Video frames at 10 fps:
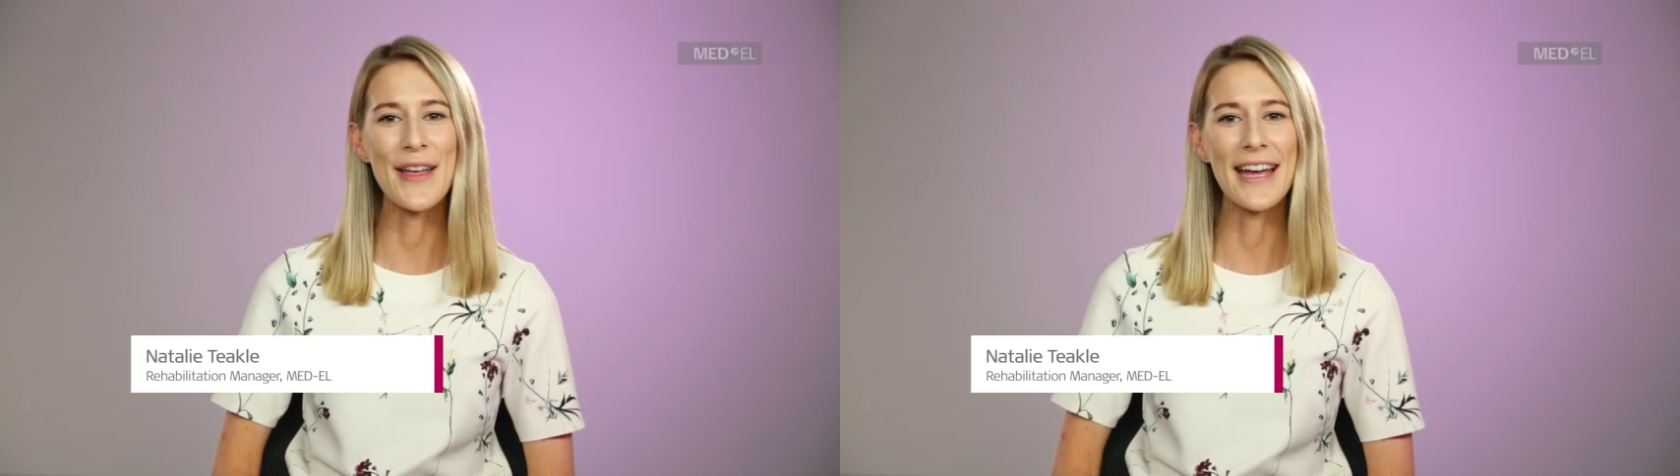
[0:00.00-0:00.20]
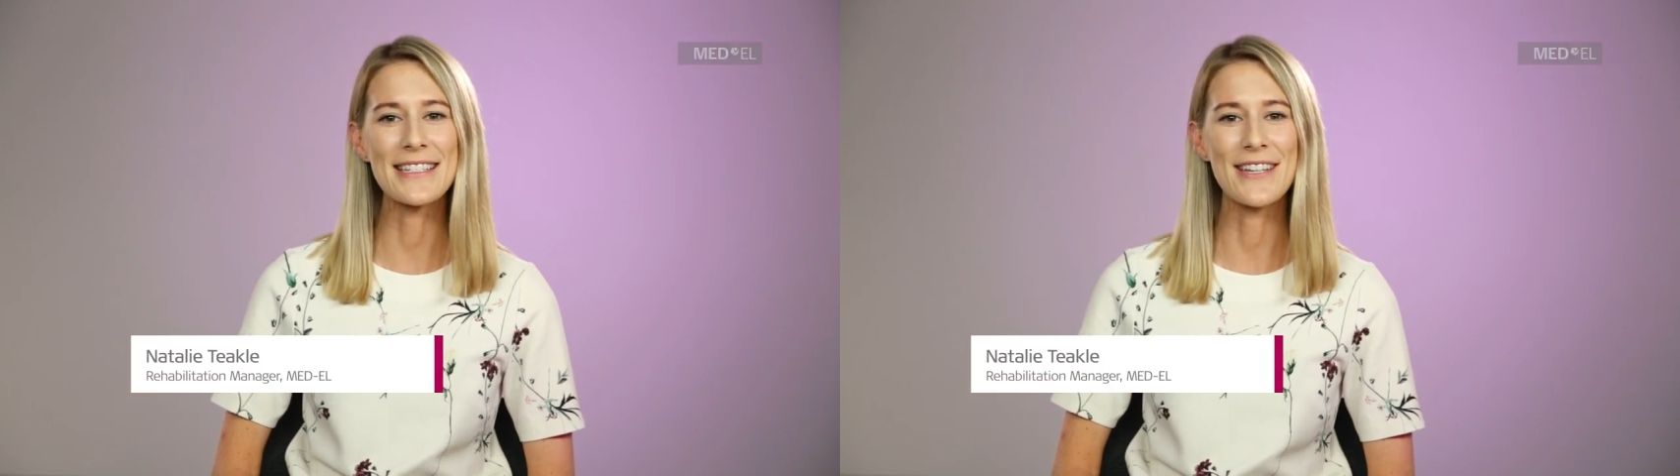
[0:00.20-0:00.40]

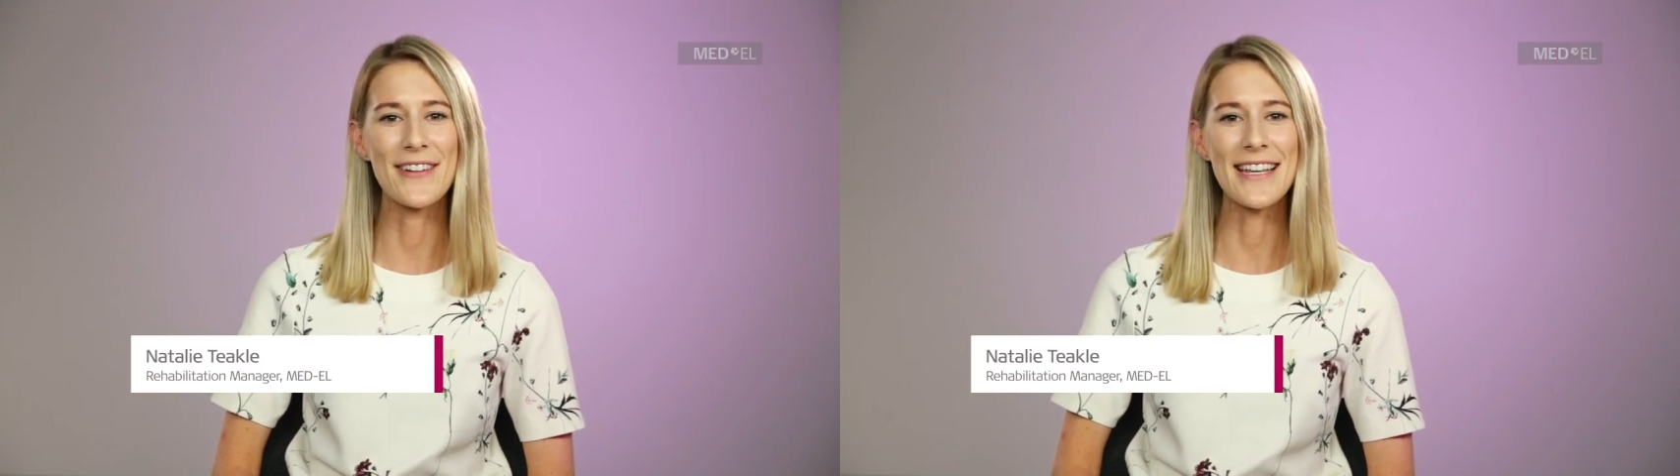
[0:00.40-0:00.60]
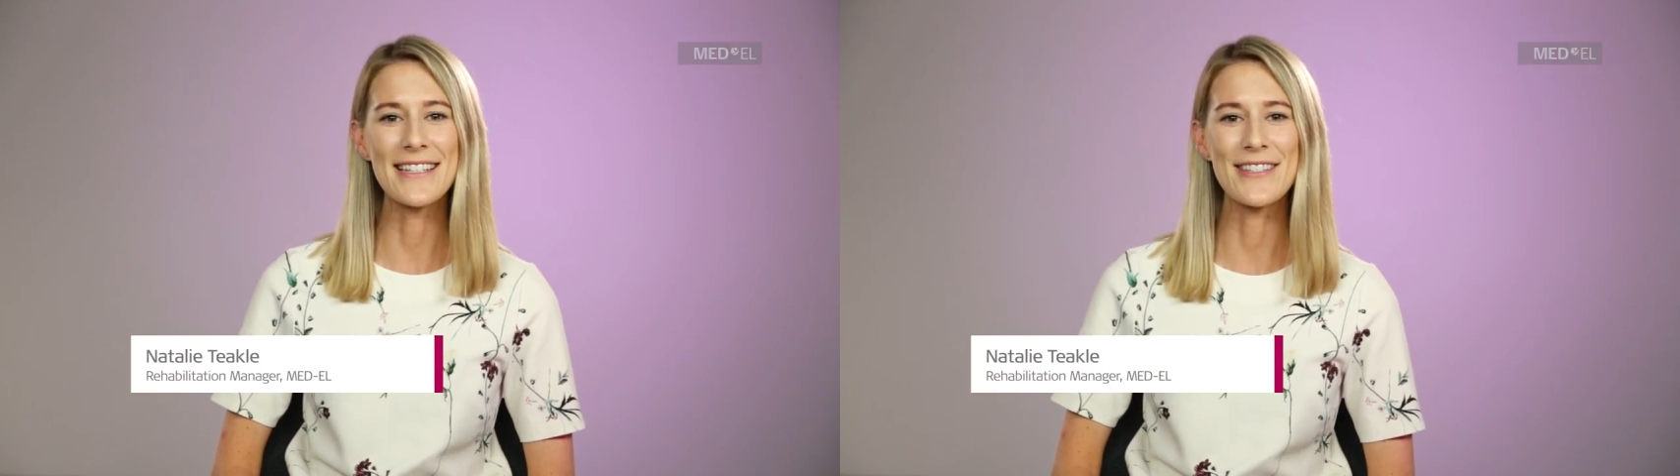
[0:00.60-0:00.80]

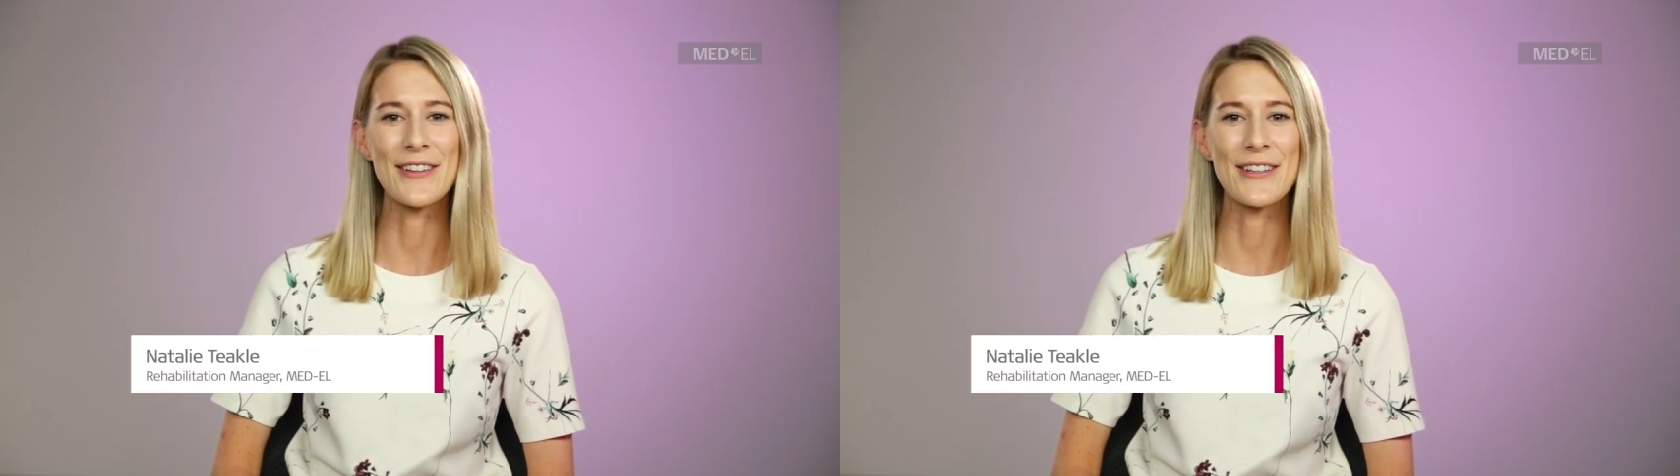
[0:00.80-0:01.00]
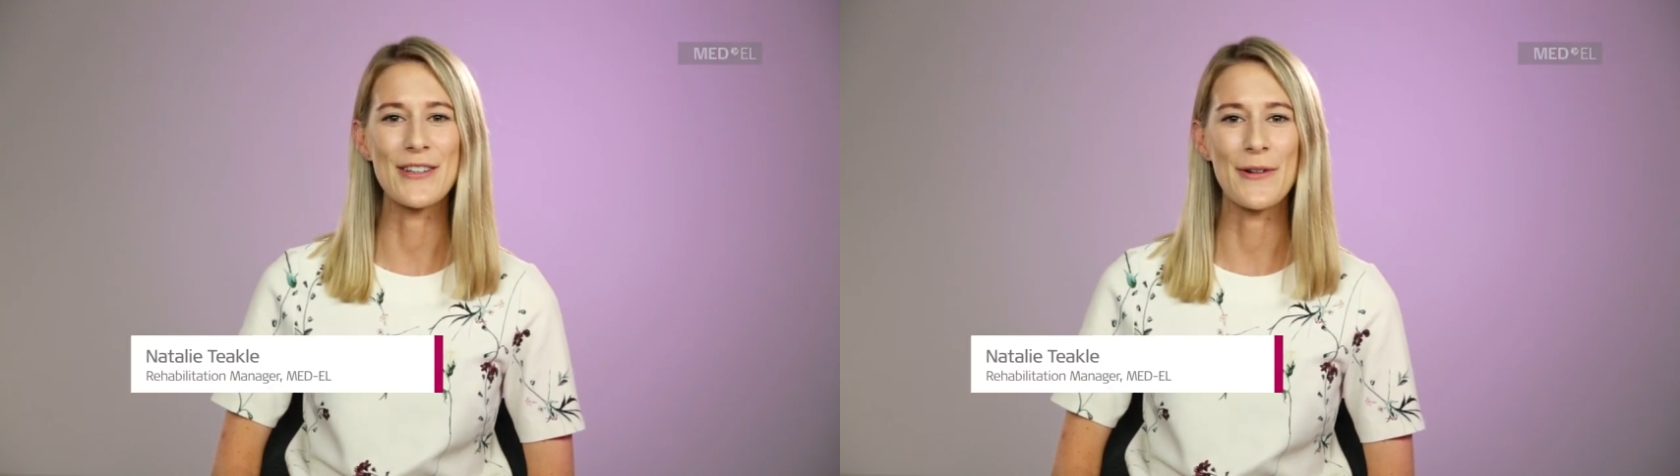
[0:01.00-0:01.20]
activities you
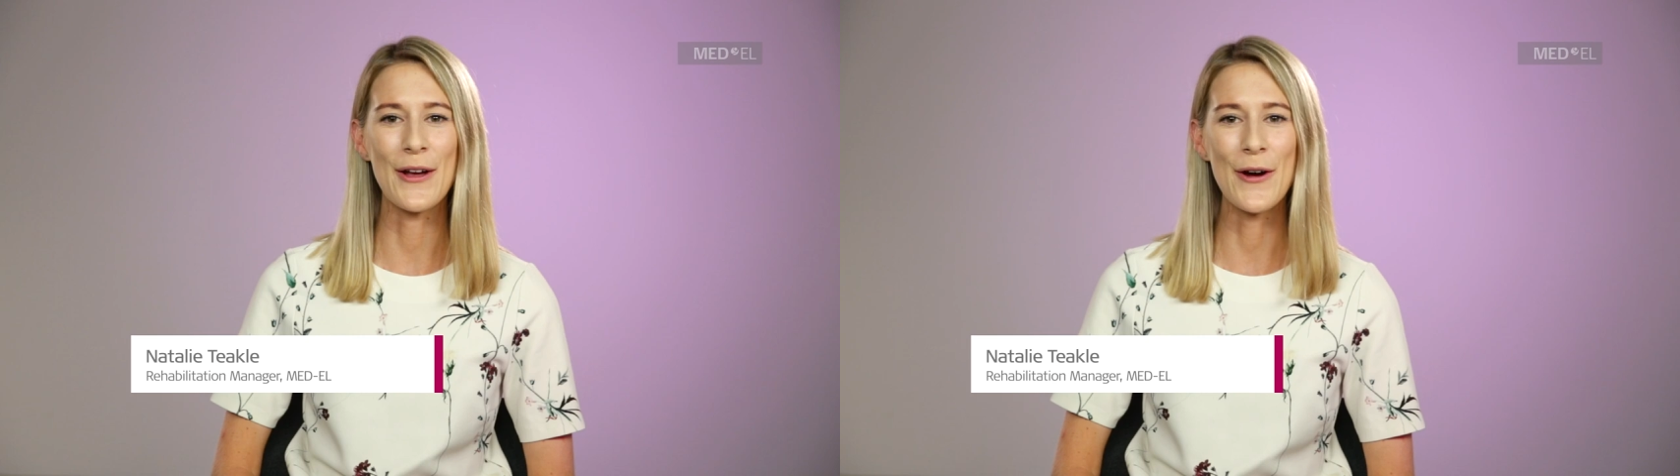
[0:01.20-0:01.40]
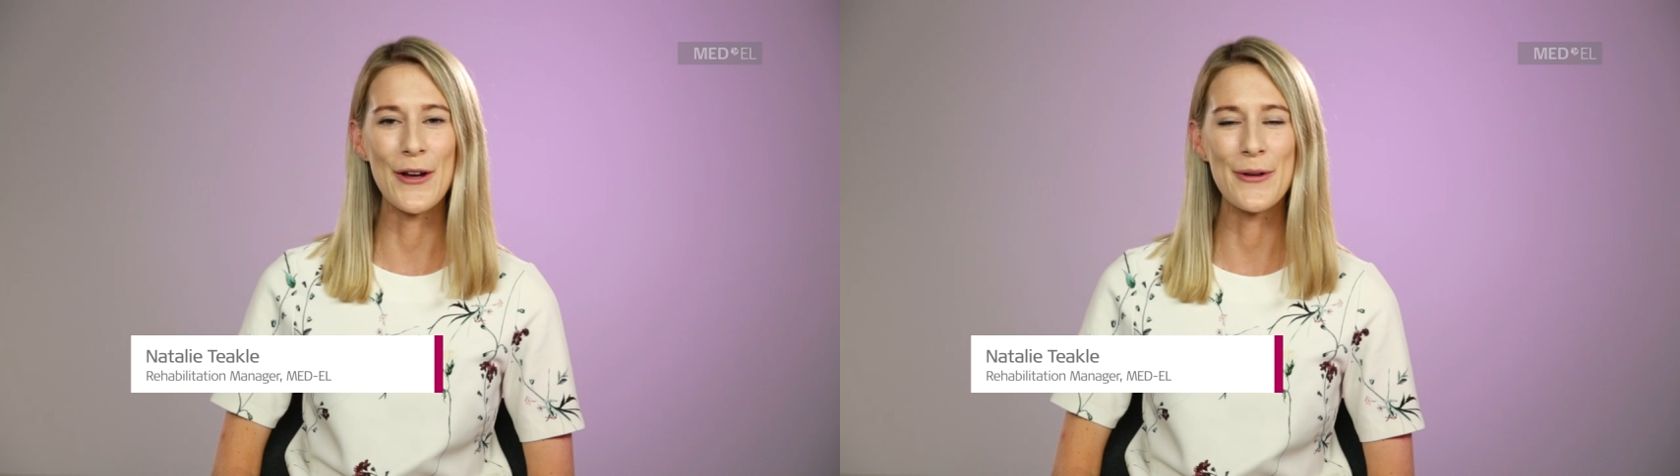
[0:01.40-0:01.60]
can do at
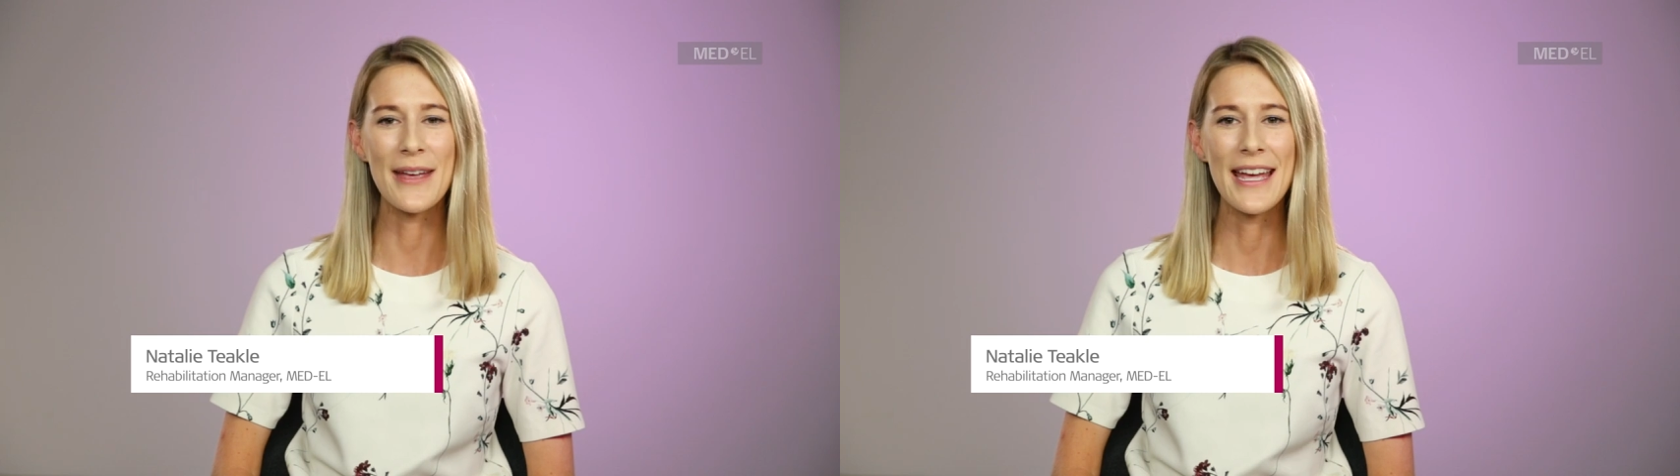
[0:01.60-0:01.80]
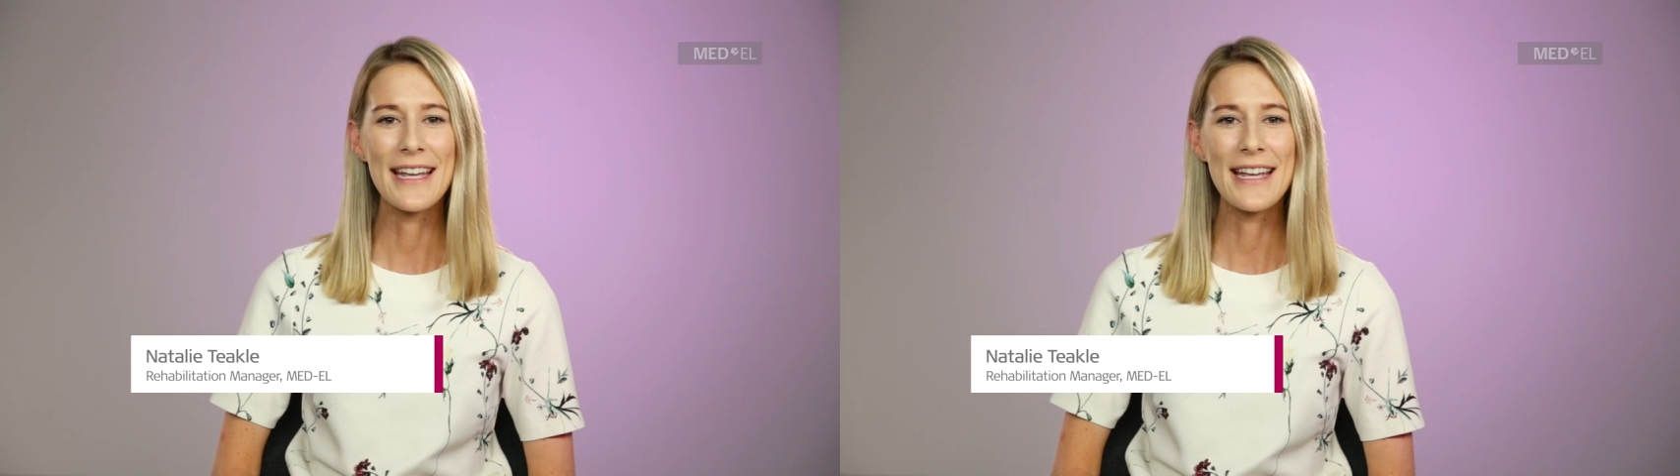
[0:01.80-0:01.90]
home